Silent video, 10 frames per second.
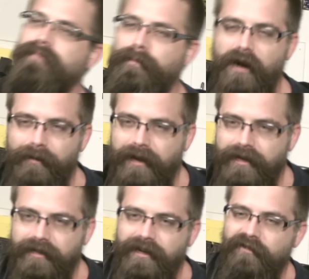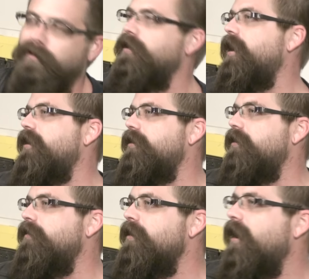my mom hated it. Everybody hated
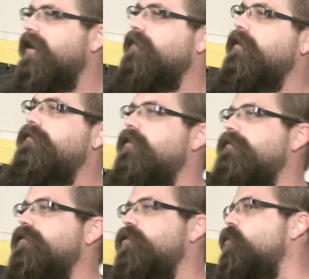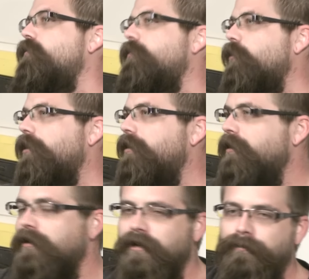it. I got made fun of in school for it.
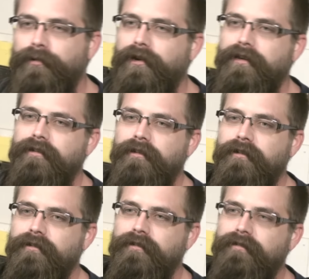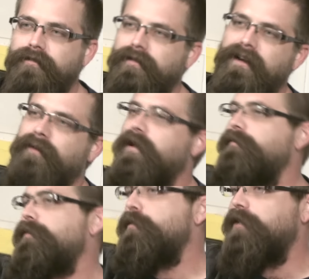But I
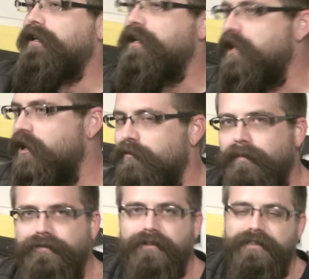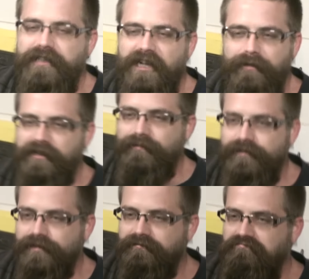met people like him, my friend Jeremy, and we
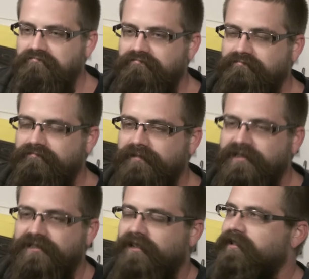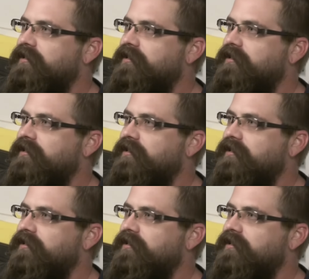just, we just stuck